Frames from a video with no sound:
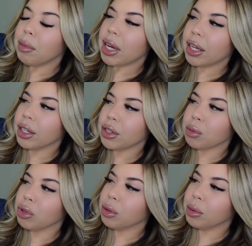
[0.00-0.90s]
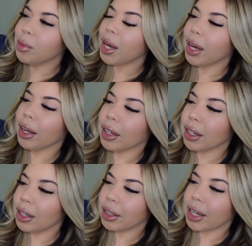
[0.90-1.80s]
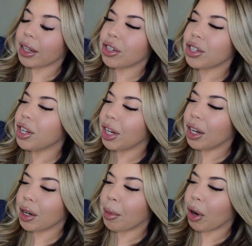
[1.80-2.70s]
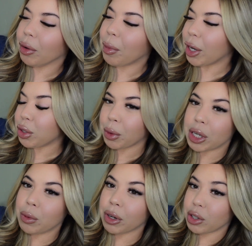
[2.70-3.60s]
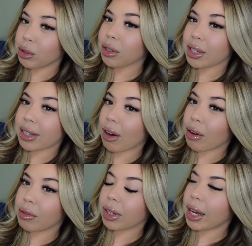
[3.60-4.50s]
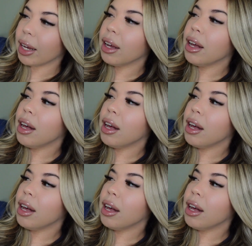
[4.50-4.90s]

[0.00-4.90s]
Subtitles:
being in this room and, like, just thinking about my 21-year-old self, like,